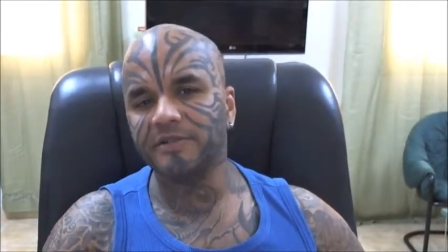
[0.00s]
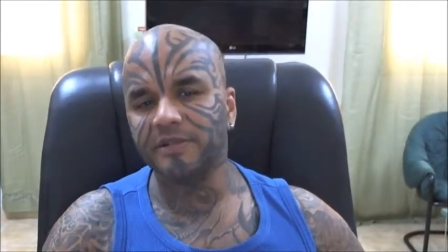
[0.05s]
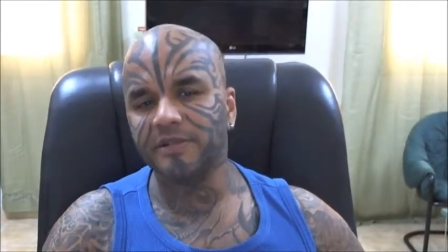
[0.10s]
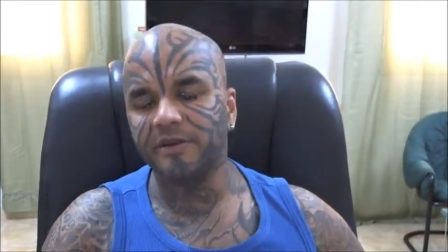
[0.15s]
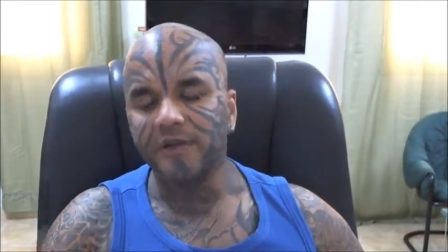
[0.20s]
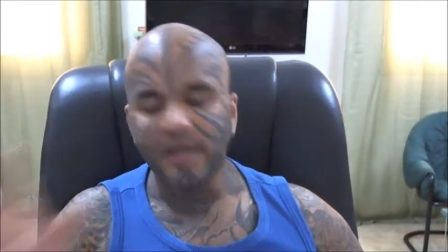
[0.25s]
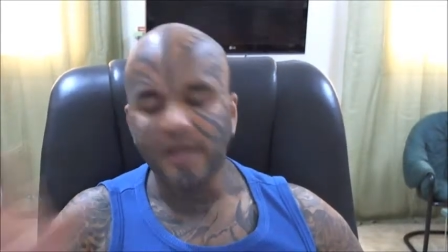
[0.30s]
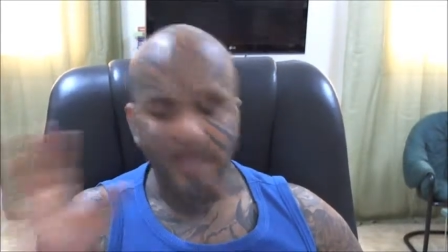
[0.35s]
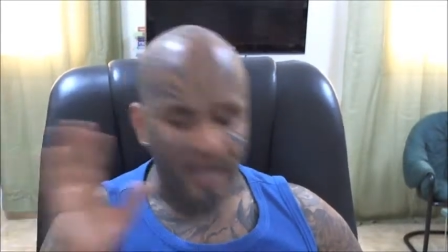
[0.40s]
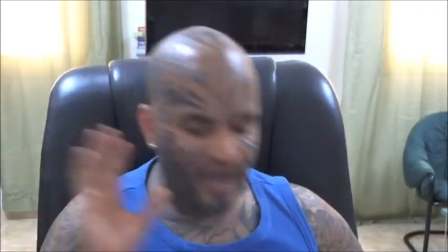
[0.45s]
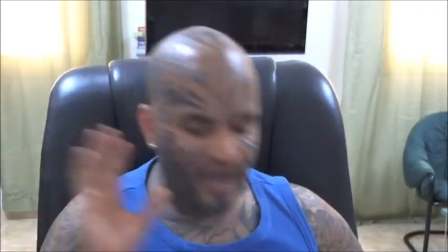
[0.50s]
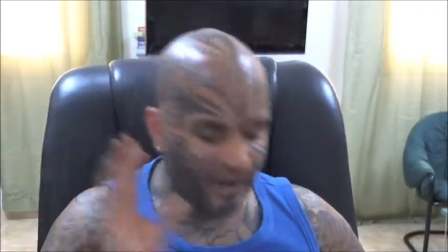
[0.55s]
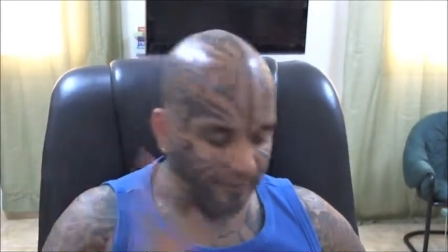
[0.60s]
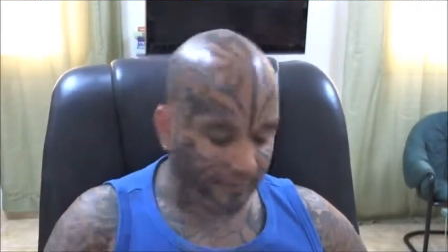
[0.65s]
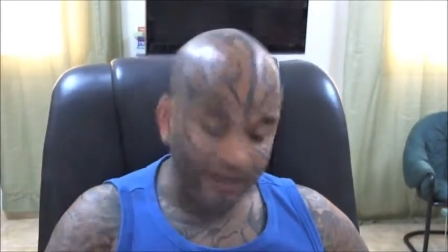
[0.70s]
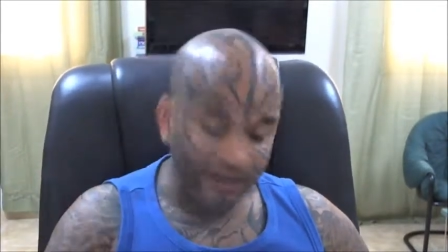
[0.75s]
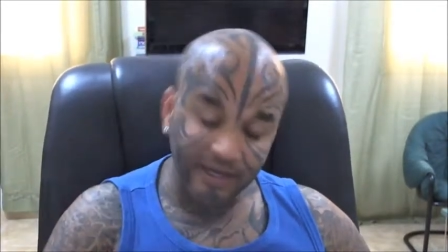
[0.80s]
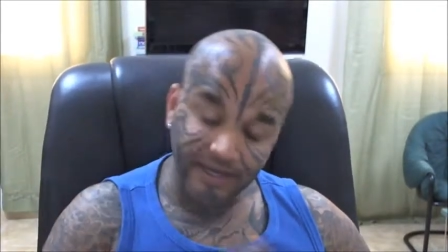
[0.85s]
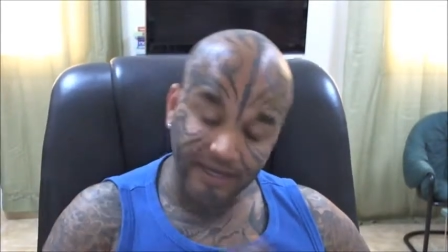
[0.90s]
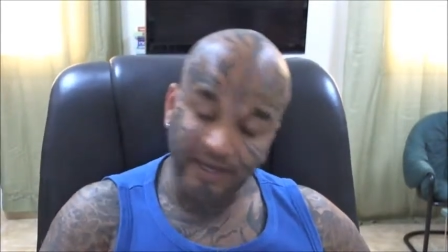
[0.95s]
So I
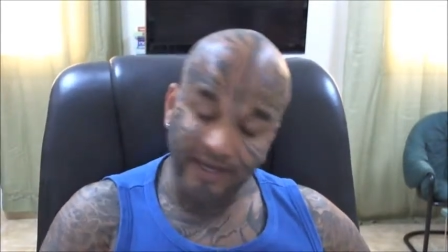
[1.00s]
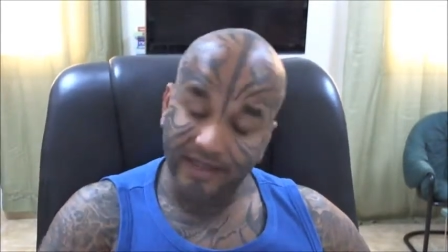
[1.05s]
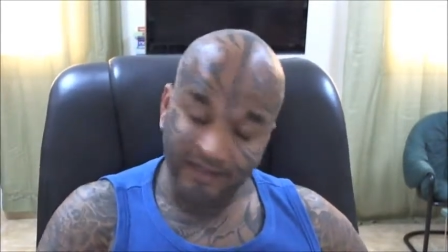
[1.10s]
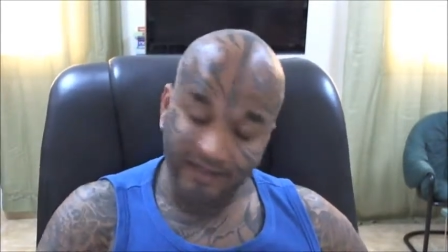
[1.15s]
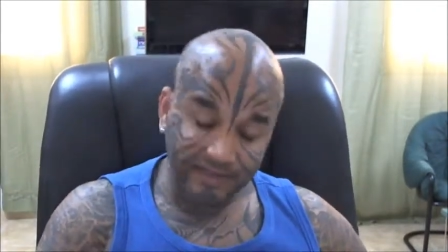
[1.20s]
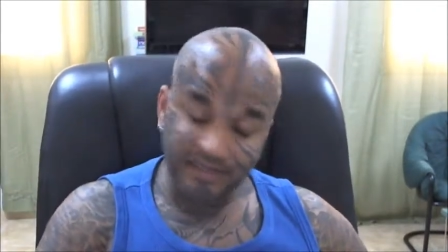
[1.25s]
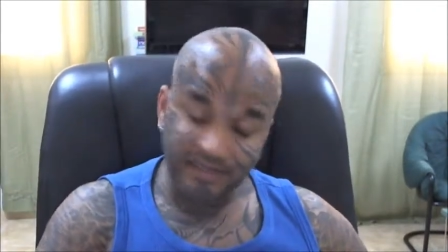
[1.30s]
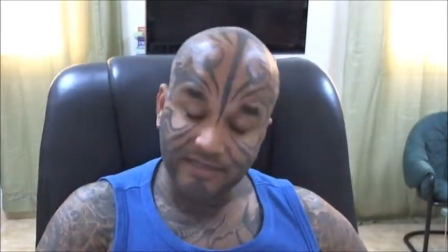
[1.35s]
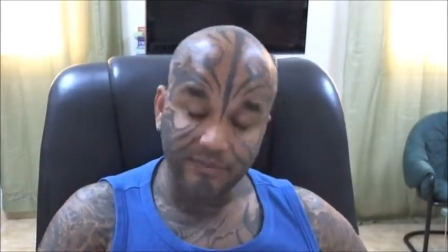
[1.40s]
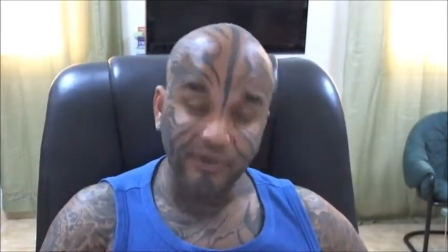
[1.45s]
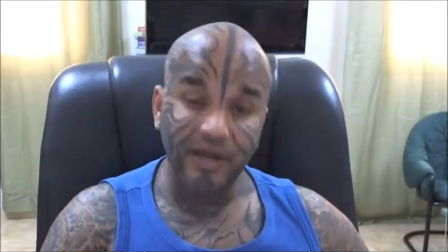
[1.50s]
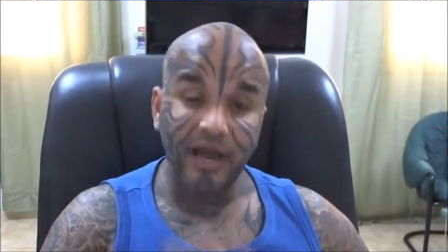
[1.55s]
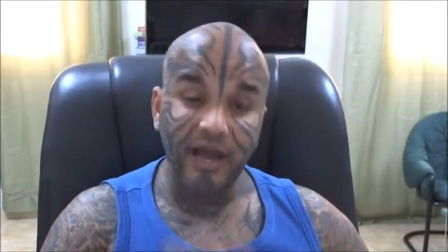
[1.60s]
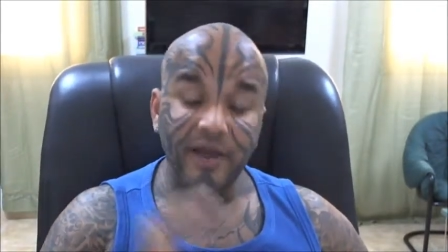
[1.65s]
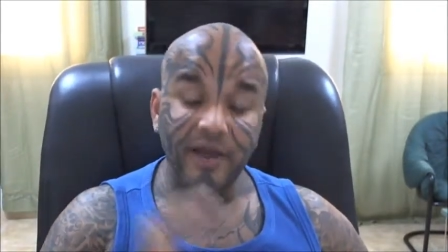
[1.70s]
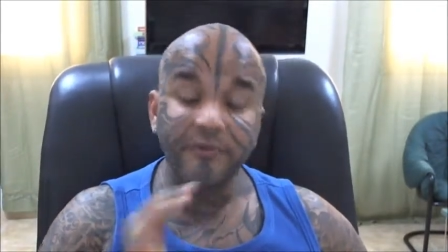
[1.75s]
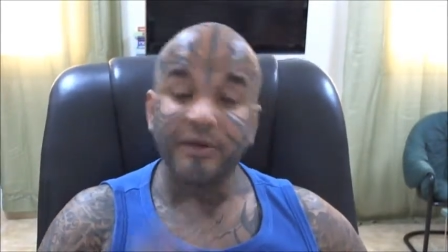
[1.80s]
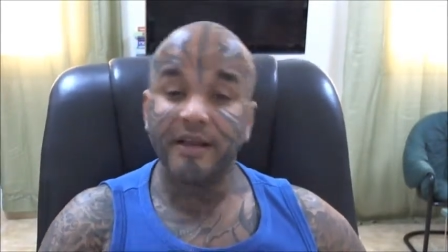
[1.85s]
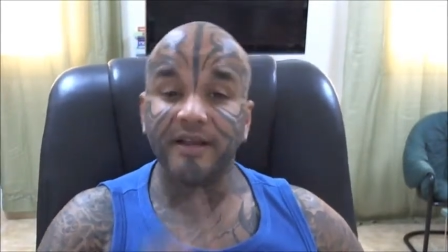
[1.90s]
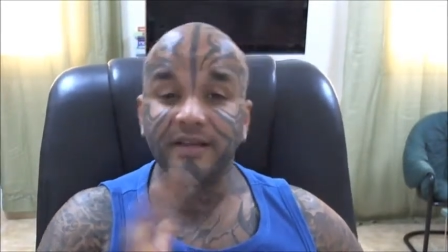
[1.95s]
really like this book. I
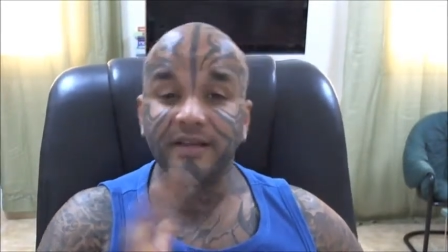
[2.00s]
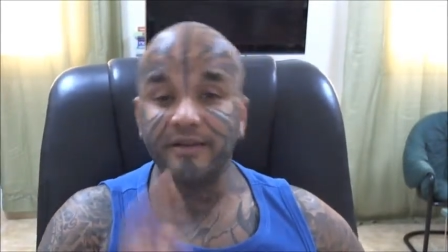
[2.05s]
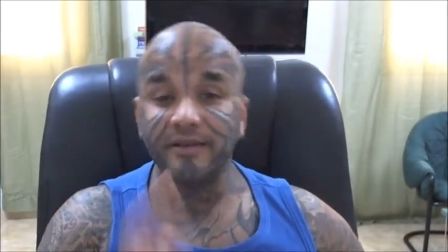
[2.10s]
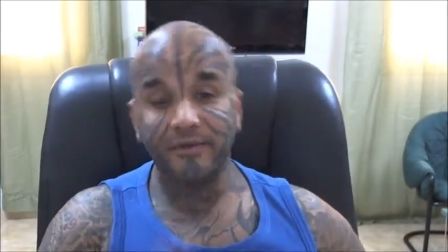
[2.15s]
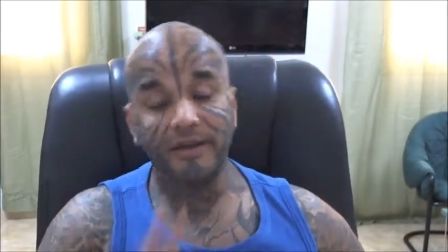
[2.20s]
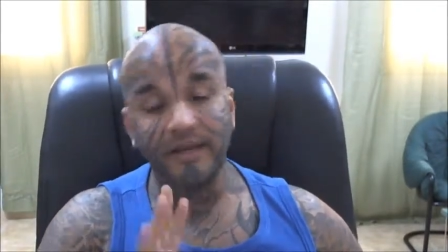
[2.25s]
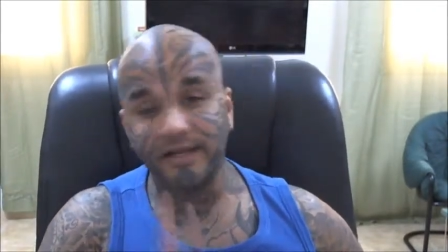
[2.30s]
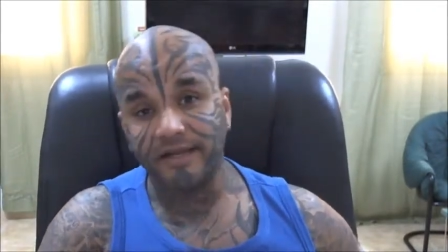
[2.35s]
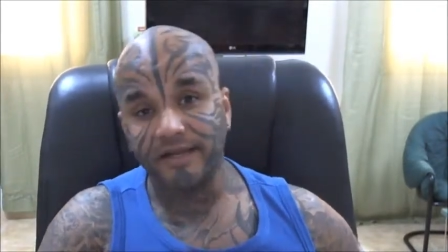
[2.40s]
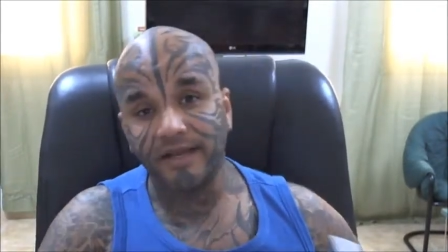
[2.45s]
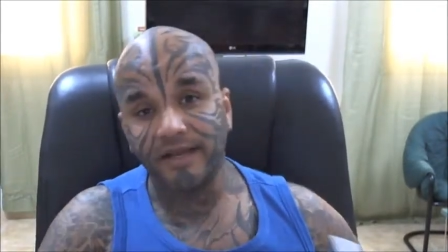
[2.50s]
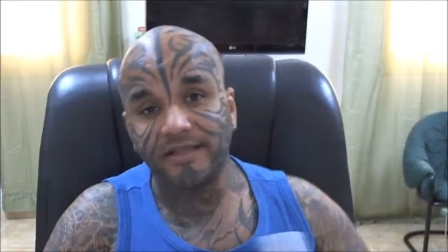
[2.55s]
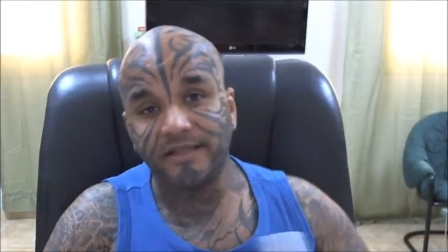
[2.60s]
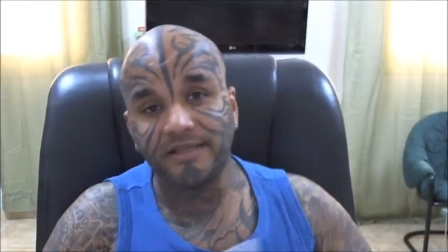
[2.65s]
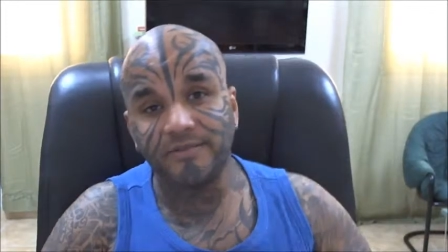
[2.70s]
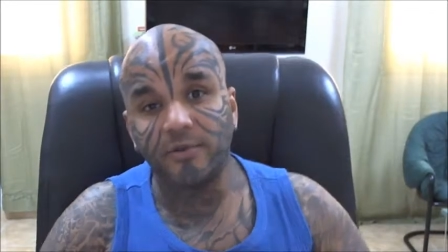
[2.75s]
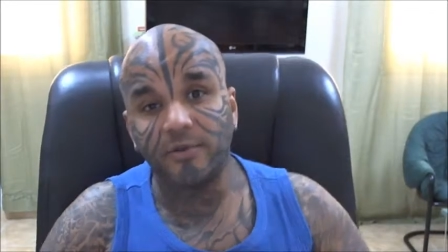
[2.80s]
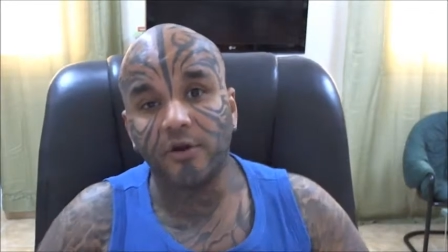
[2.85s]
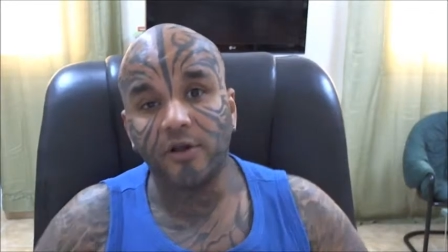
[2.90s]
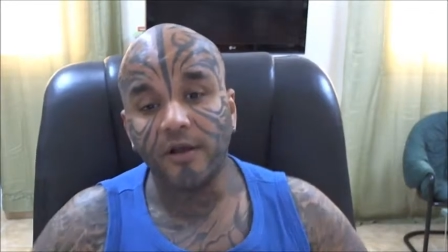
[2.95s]
really, really like
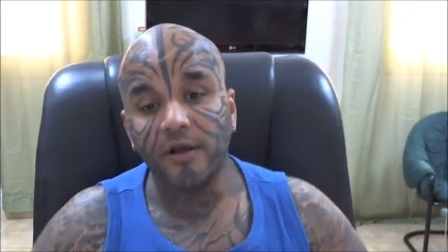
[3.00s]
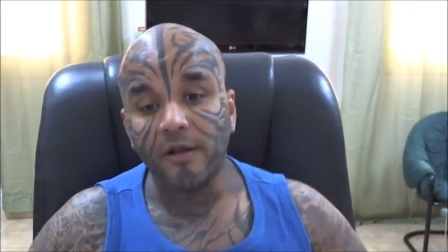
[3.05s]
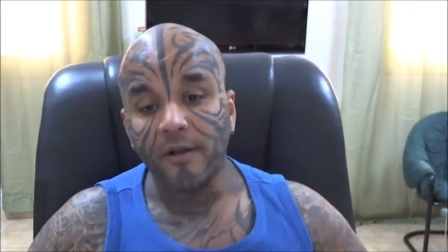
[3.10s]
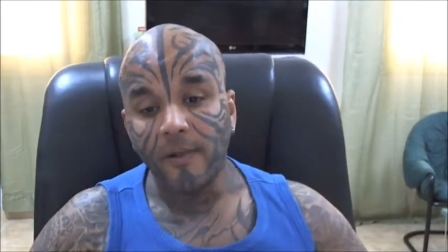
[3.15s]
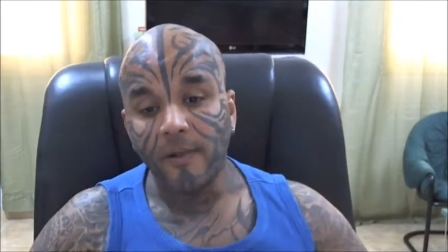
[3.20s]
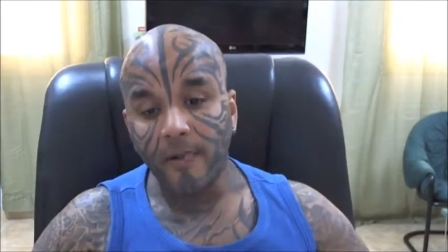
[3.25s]
this book.